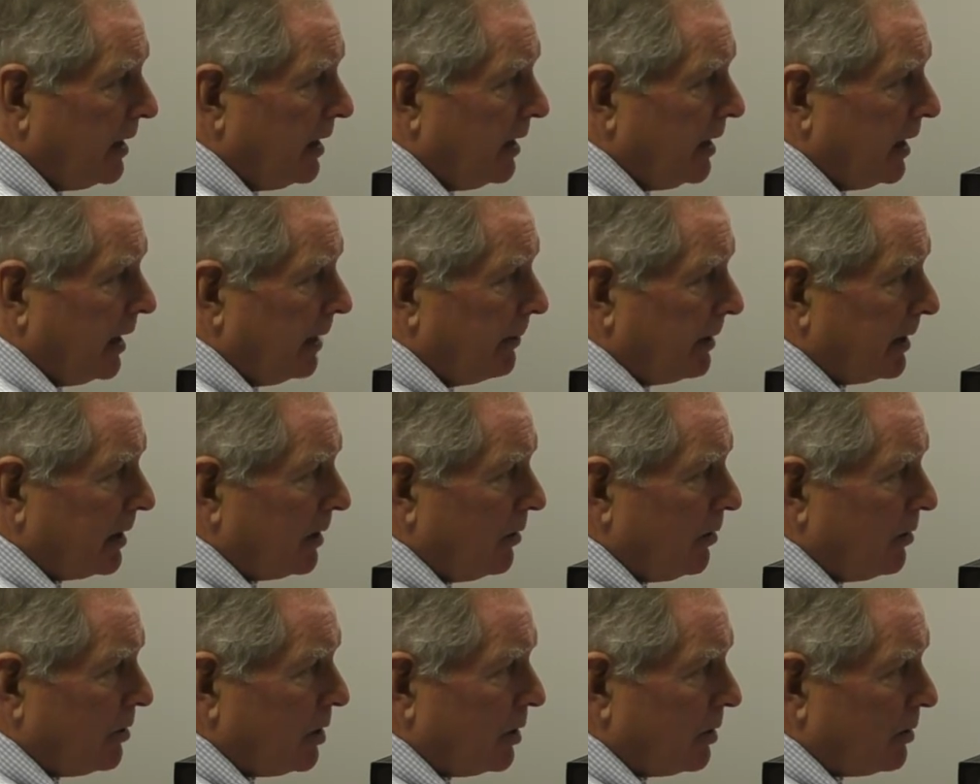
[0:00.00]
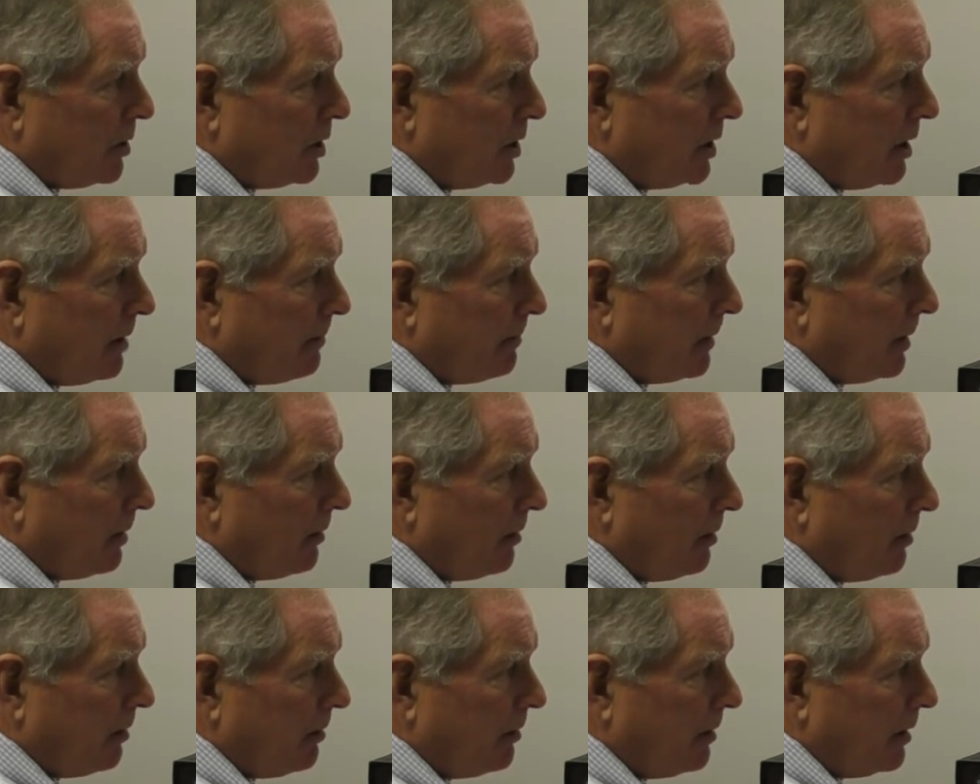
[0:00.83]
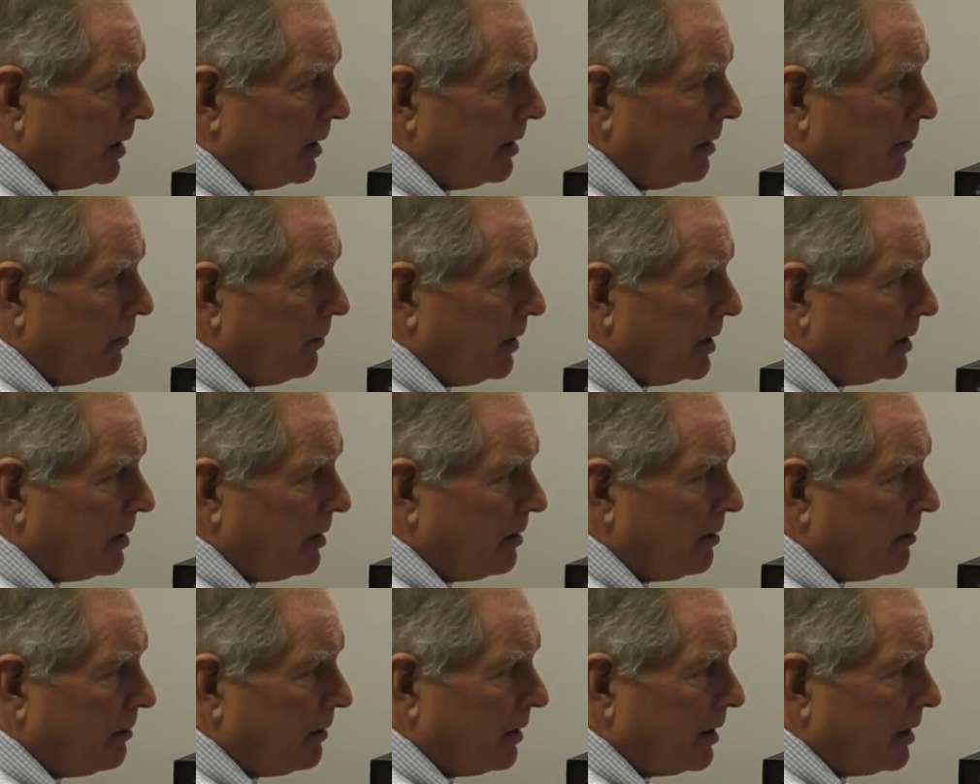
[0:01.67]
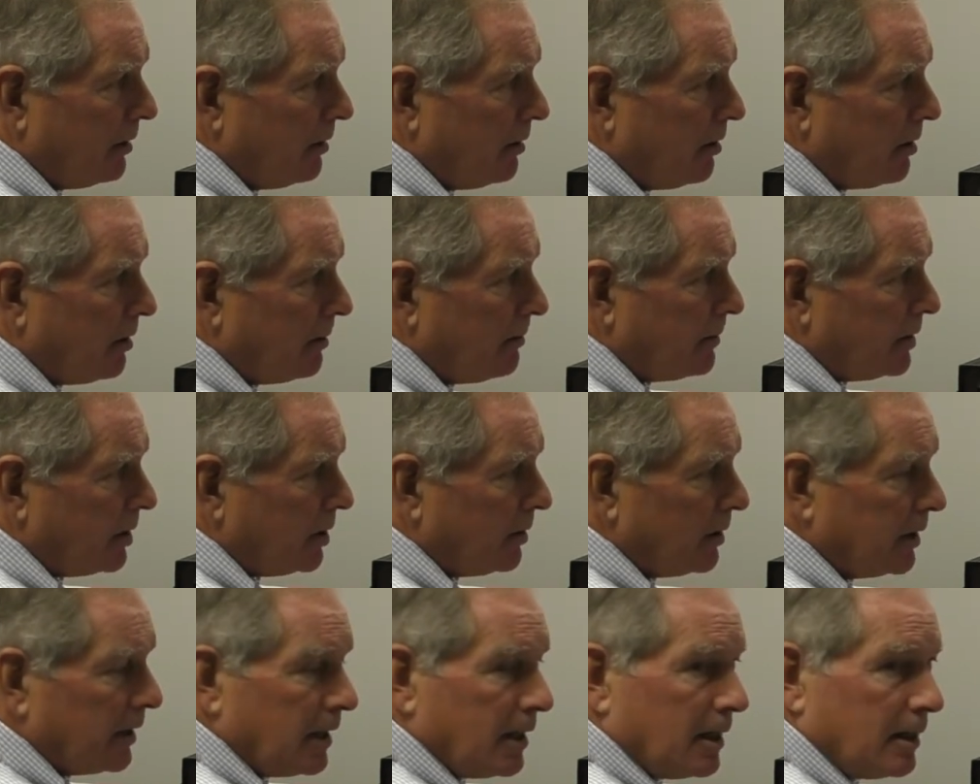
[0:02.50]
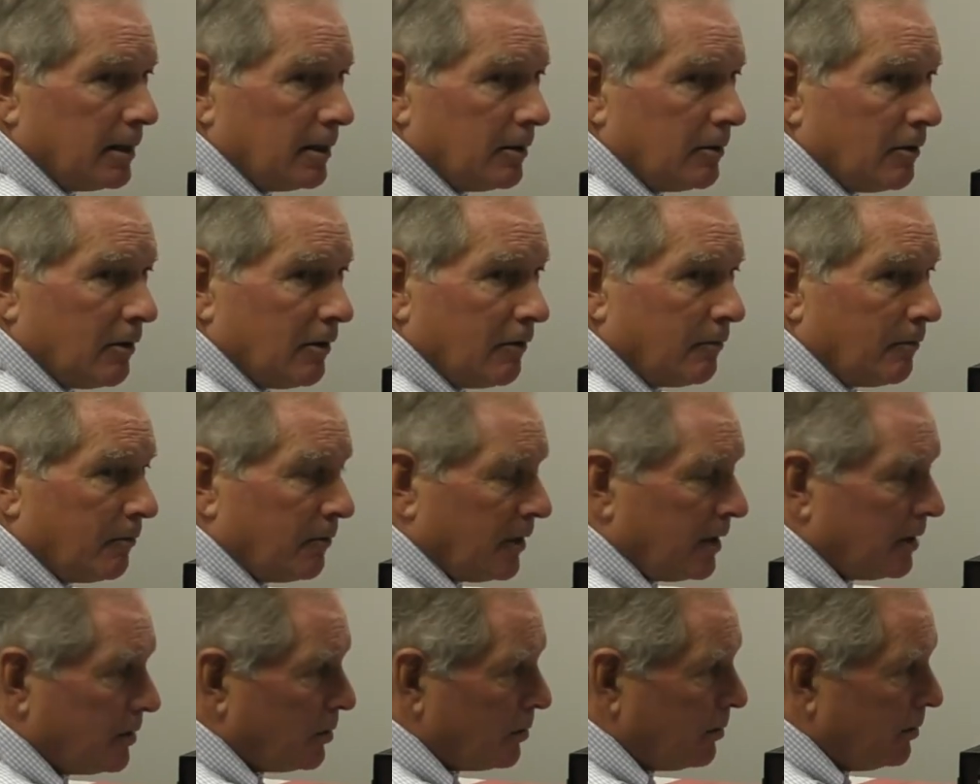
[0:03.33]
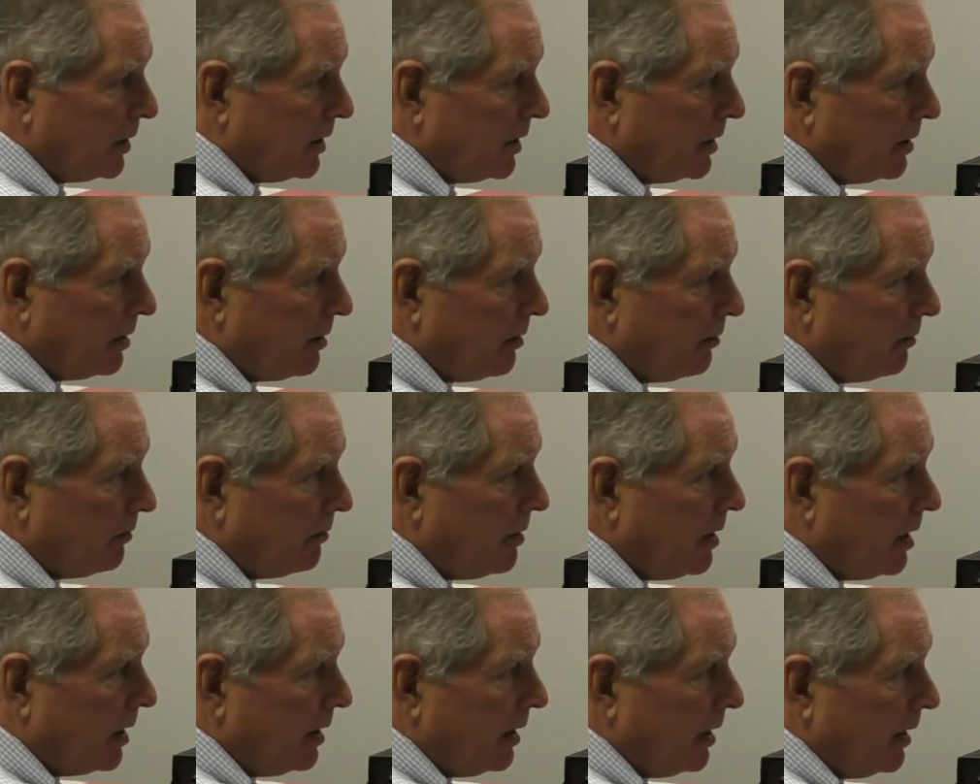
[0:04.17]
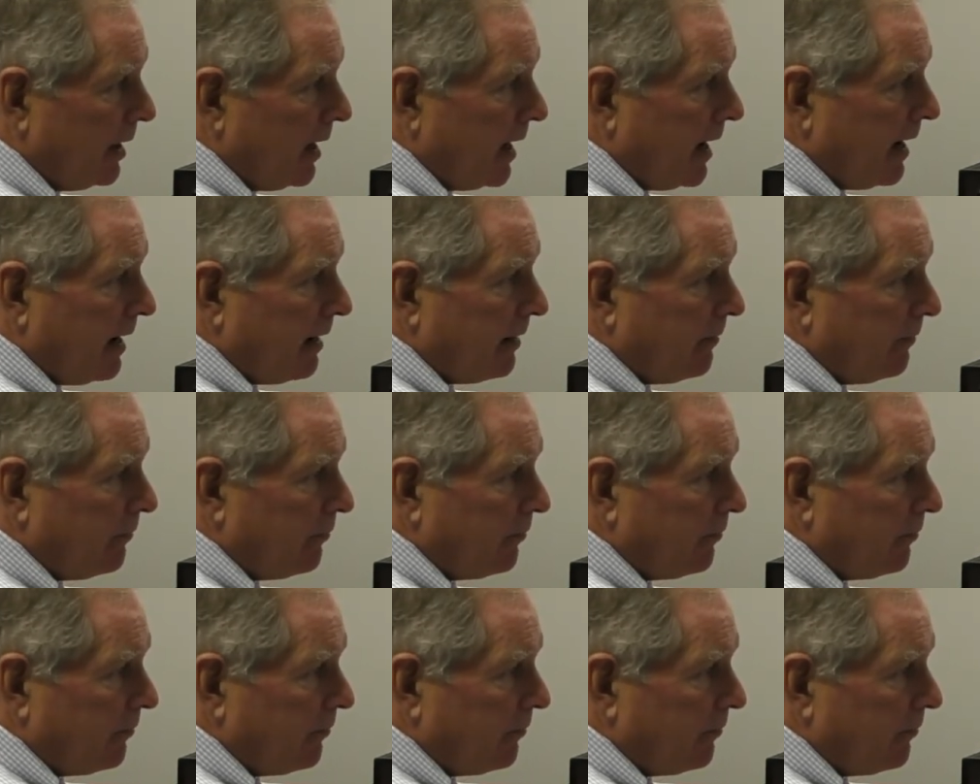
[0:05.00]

And we can also see up here in the window the alarm turning on and off as we go out of